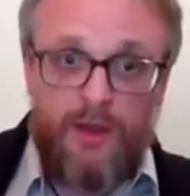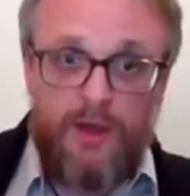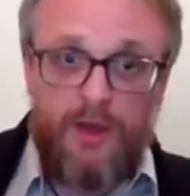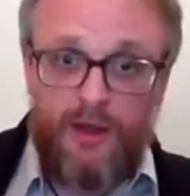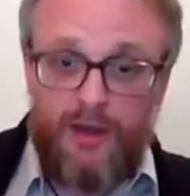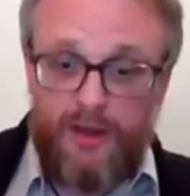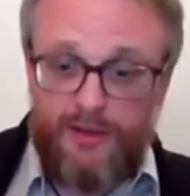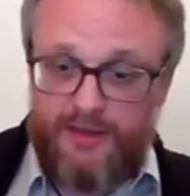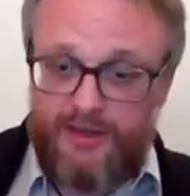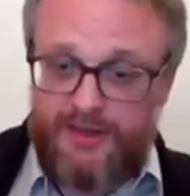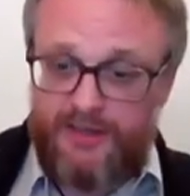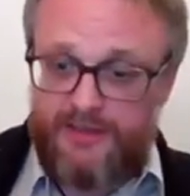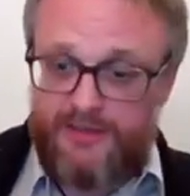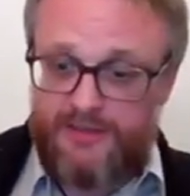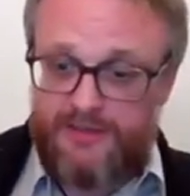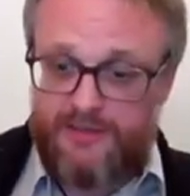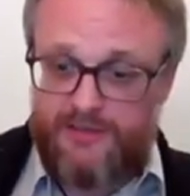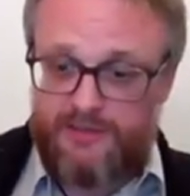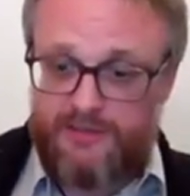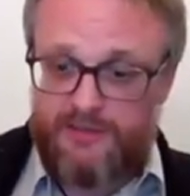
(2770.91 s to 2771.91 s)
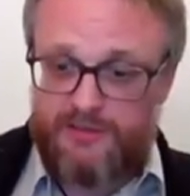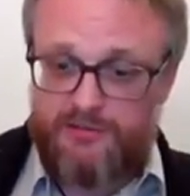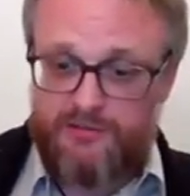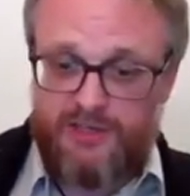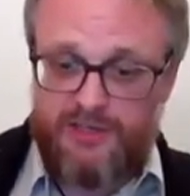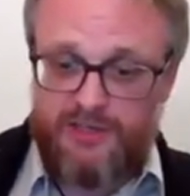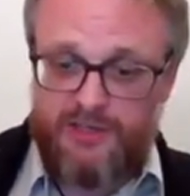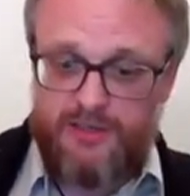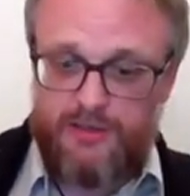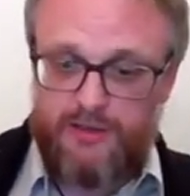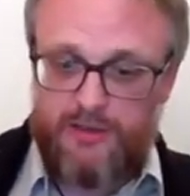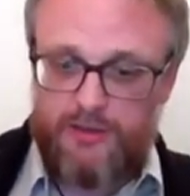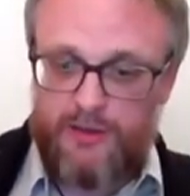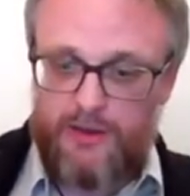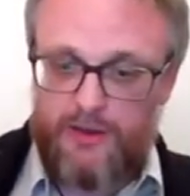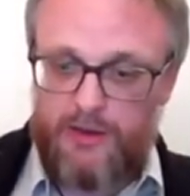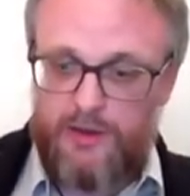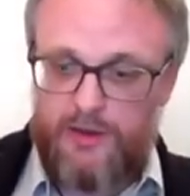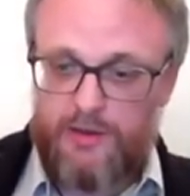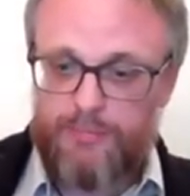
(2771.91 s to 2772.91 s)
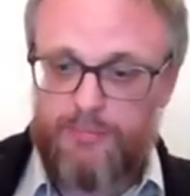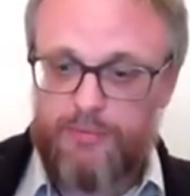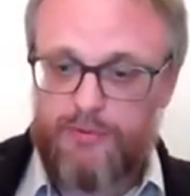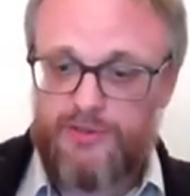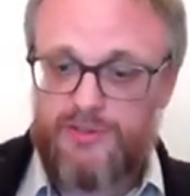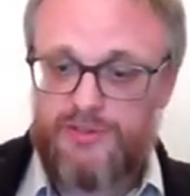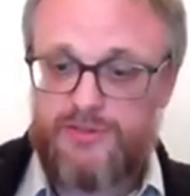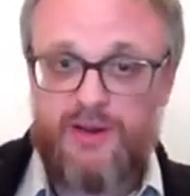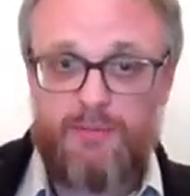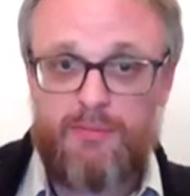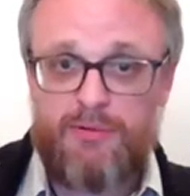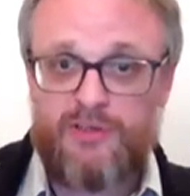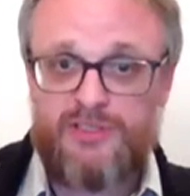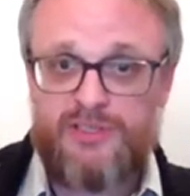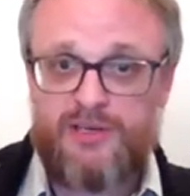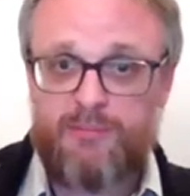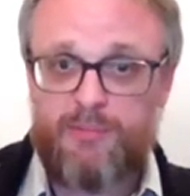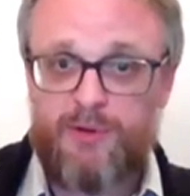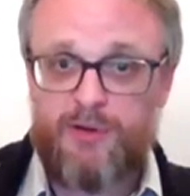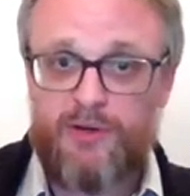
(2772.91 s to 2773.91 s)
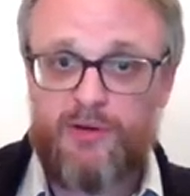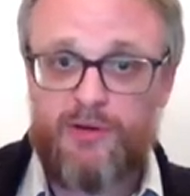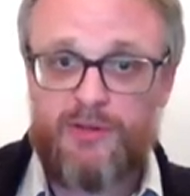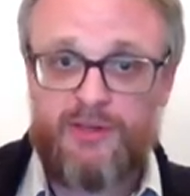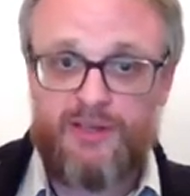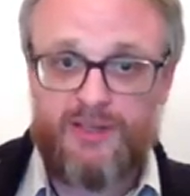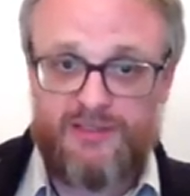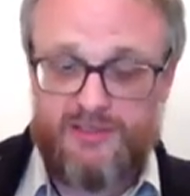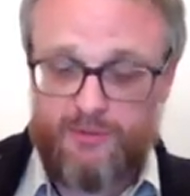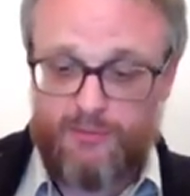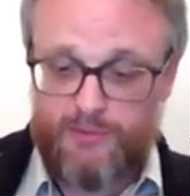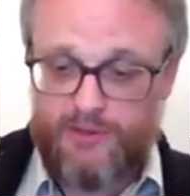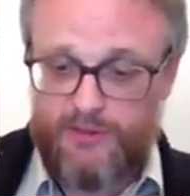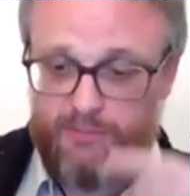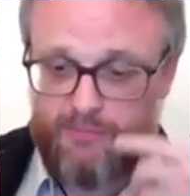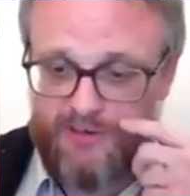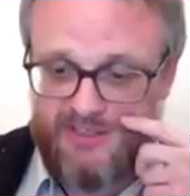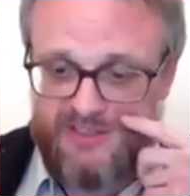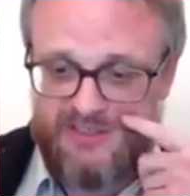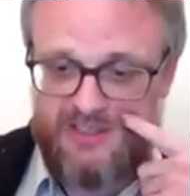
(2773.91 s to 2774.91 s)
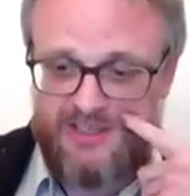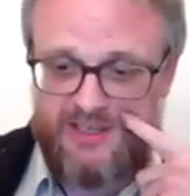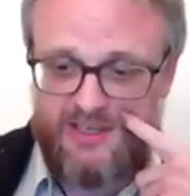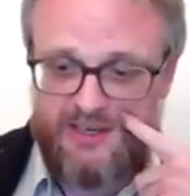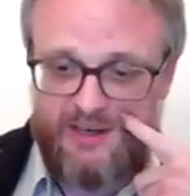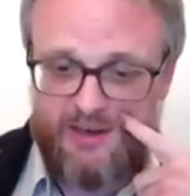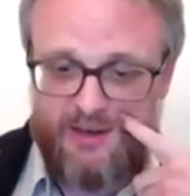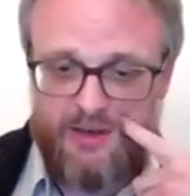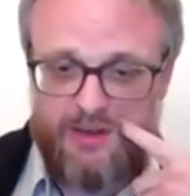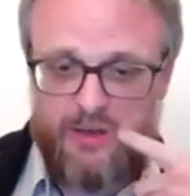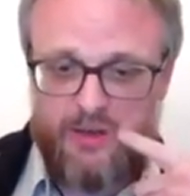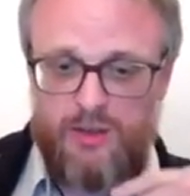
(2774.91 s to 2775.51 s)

The links on screen point to our project blog, that's the WordPress link,